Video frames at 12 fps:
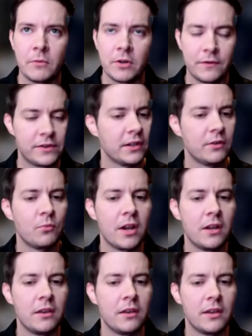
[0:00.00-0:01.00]
but obviously,
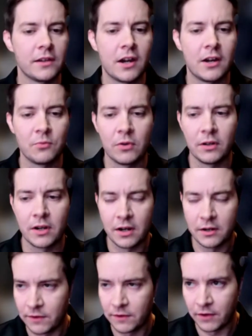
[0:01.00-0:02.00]
when there's a hardware,
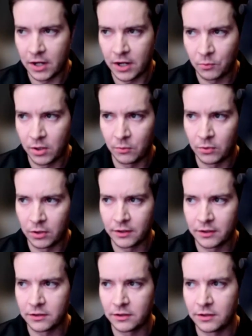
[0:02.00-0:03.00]
if you have a hardware
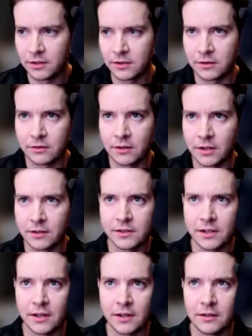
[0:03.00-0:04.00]
wallet, you need to
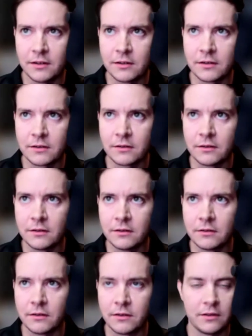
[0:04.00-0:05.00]
understand.
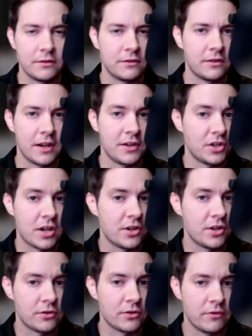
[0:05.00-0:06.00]
I think the
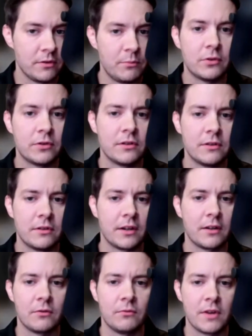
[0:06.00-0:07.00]
education is really important,
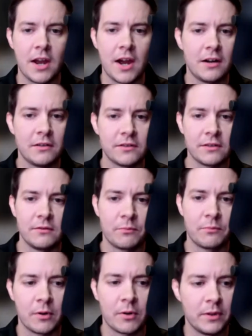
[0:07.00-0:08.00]
like how to
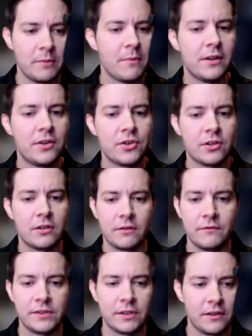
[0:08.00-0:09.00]
properly manage it.
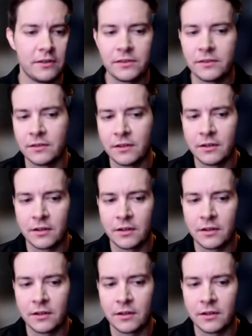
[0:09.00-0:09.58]
Obviously, those